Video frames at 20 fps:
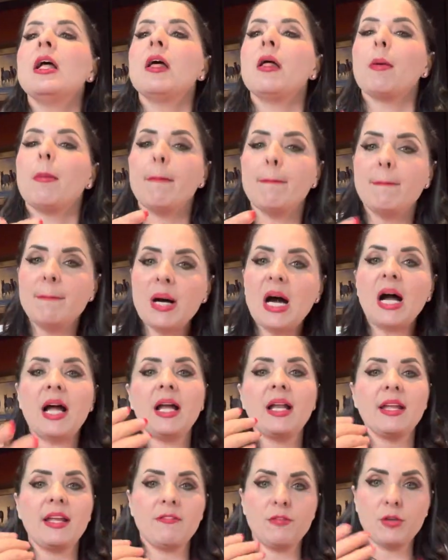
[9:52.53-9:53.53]

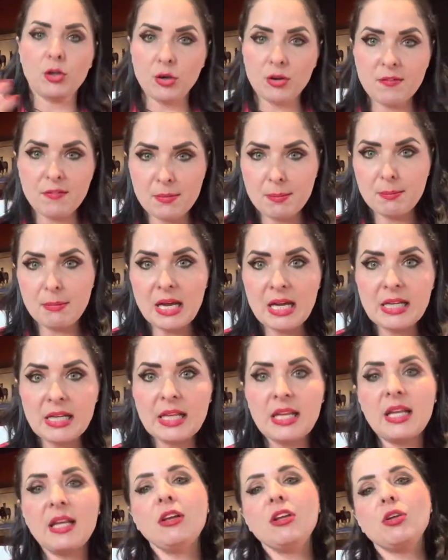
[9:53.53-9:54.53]
But if you don't have the
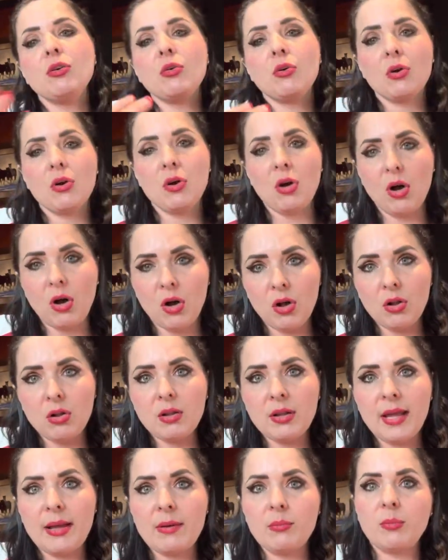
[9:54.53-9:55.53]
money, you can call
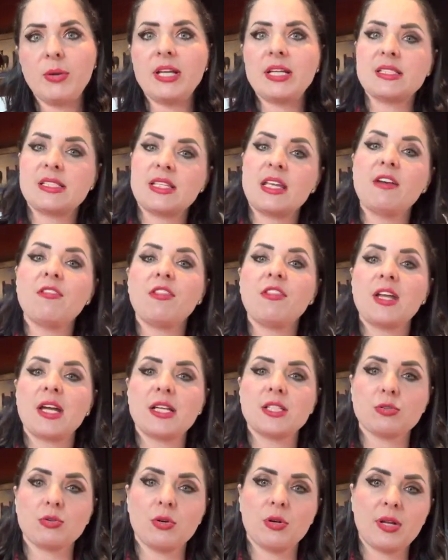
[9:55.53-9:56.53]
and we can see if the
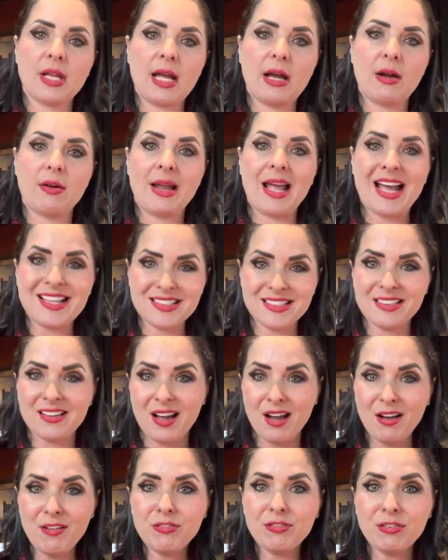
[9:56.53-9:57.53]
escrow account has
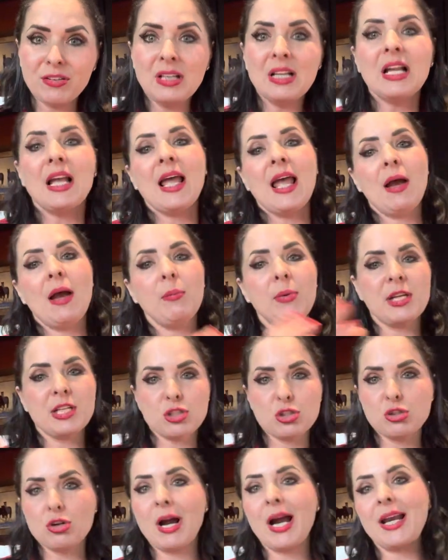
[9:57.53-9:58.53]
enough. and we can
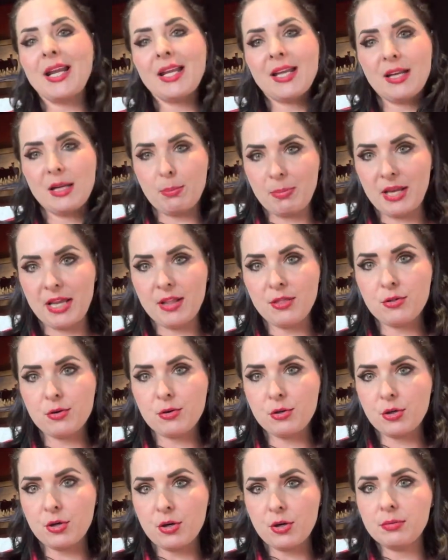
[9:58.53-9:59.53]
try to get it paid
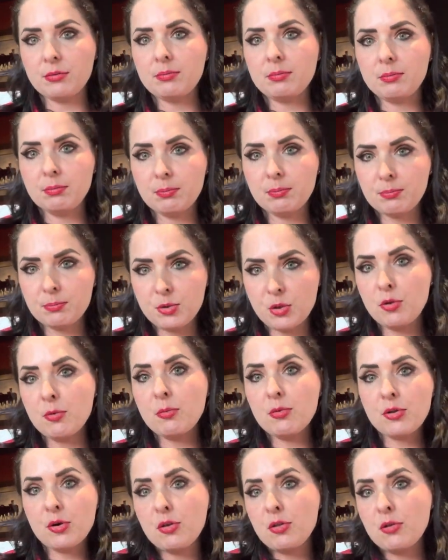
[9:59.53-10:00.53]
through
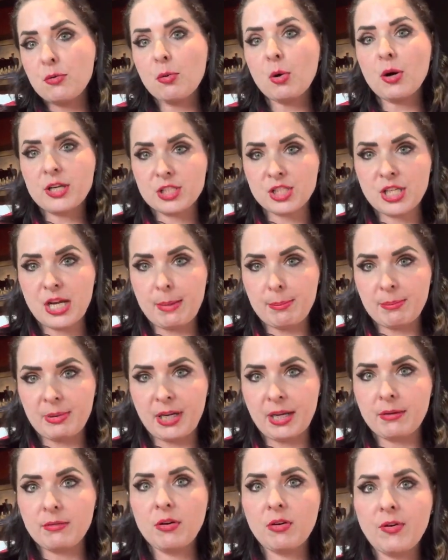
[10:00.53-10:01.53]
the mortgage
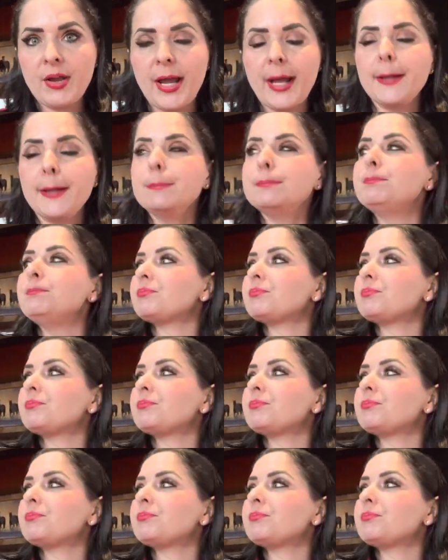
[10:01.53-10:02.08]
company, okay?